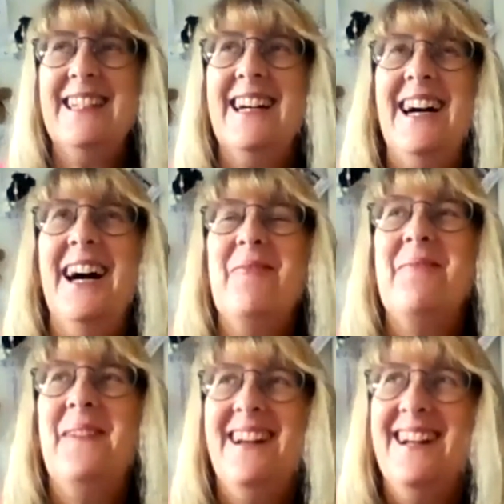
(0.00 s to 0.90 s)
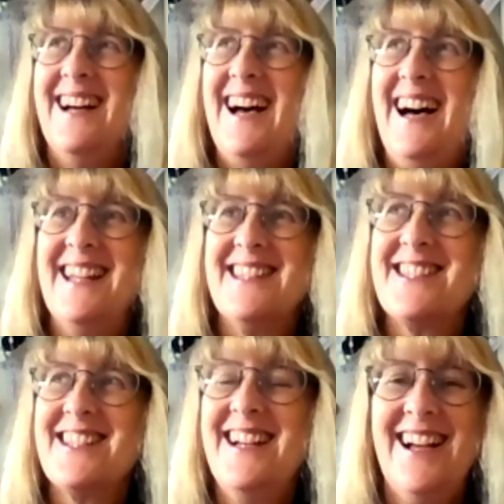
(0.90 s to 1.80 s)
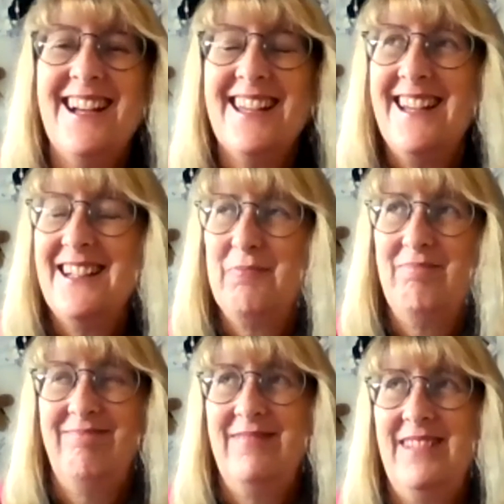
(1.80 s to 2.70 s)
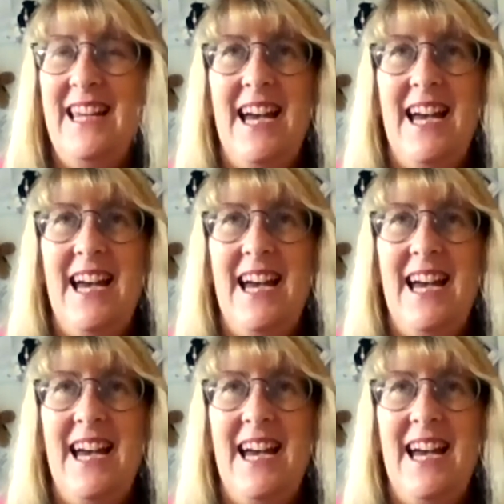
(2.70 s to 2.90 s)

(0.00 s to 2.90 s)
And yeah,